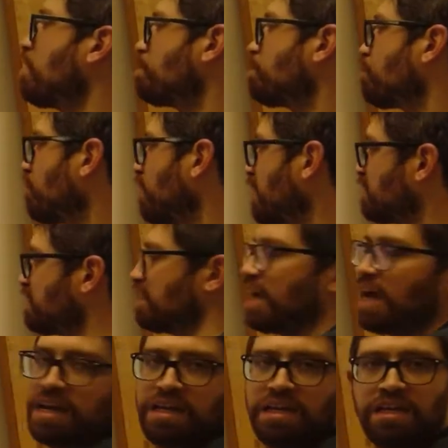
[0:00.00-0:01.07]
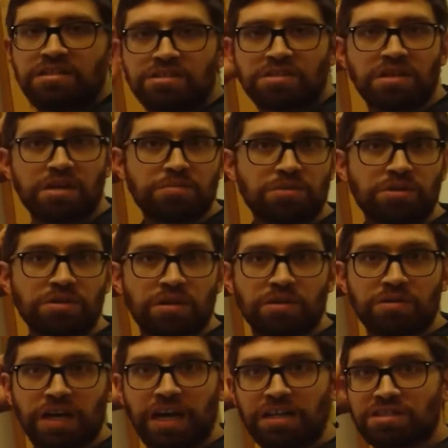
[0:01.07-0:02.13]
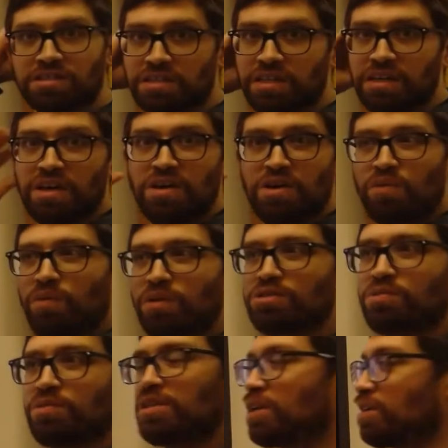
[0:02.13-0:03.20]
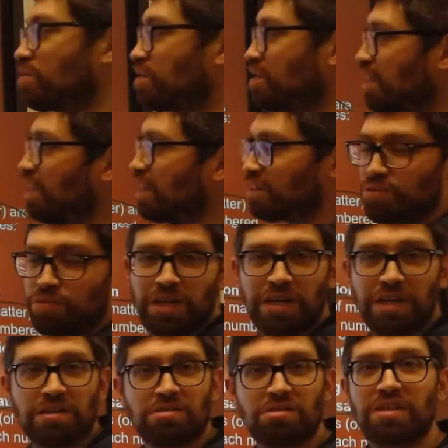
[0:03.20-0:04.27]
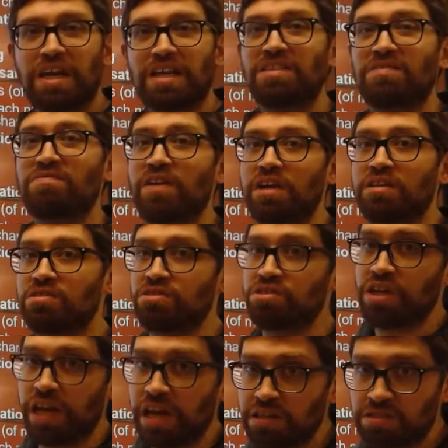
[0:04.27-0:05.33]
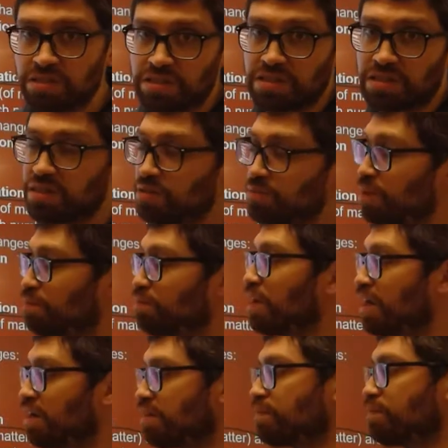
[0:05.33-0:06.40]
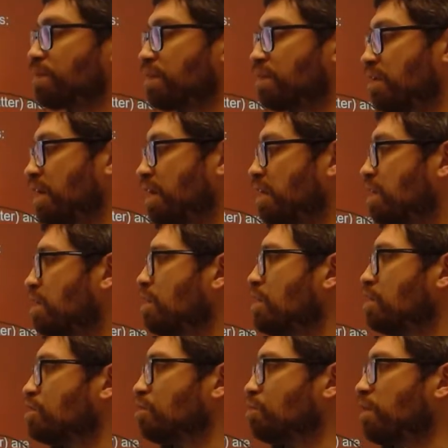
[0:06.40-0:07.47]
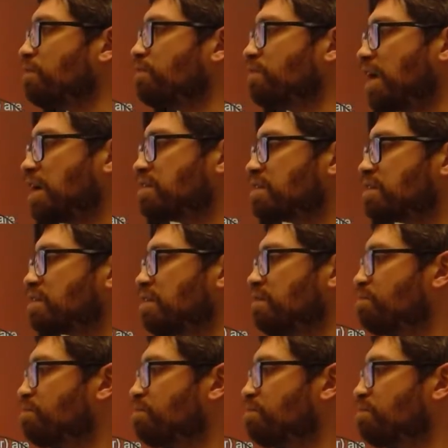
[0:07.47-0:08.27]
present at each numbered location? Once we know this, we can understand the phase changes a little bit better. Right? So what phases of